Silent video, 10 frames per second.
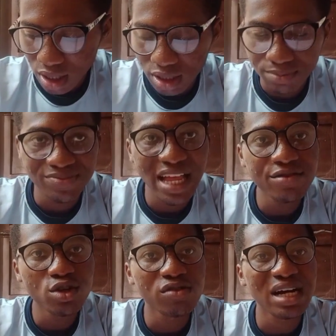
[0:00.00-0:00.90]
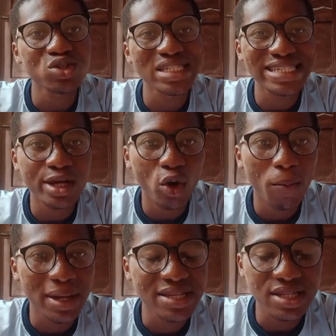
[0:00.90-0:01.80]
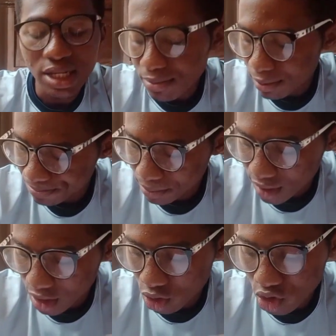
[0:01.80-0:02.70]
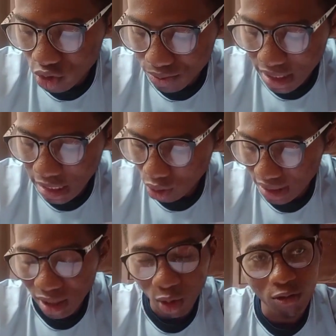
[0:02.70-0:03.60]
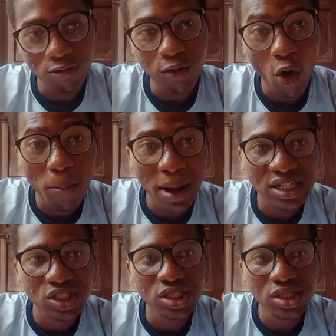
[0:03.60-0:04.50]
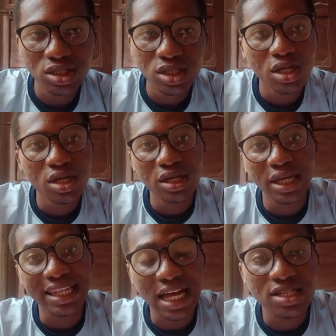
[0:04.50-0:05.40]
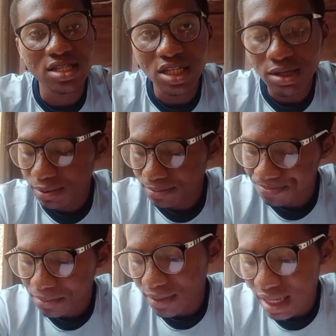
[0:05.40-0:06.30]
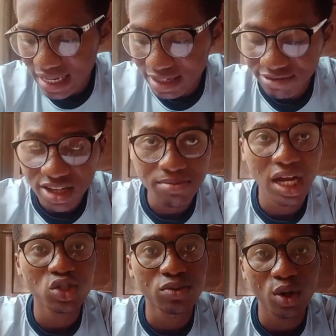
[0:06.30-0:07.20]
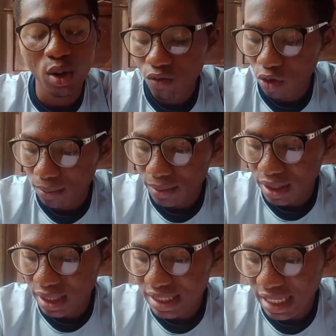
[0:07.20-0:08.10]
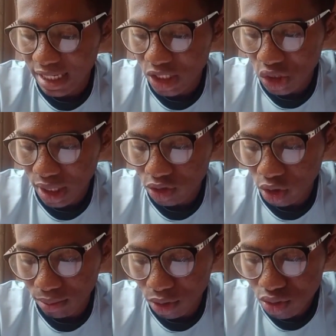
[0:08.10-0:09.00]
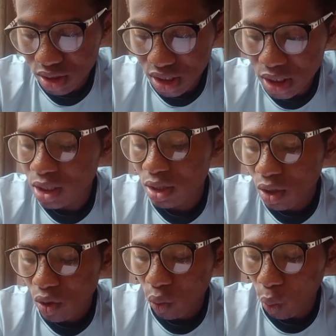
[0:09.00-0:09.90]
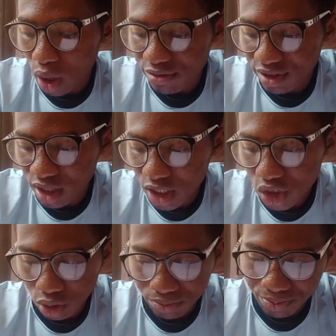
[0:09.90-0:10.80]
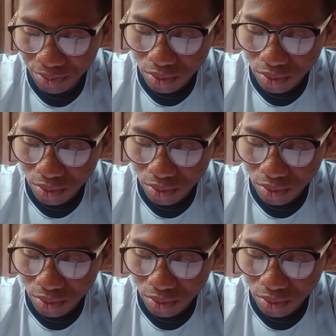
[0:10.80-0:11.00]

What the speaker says: And diving over to the second best sleep, it's going to be a total of four matches in that sleep. And the first match will be coming from the International WC qualification.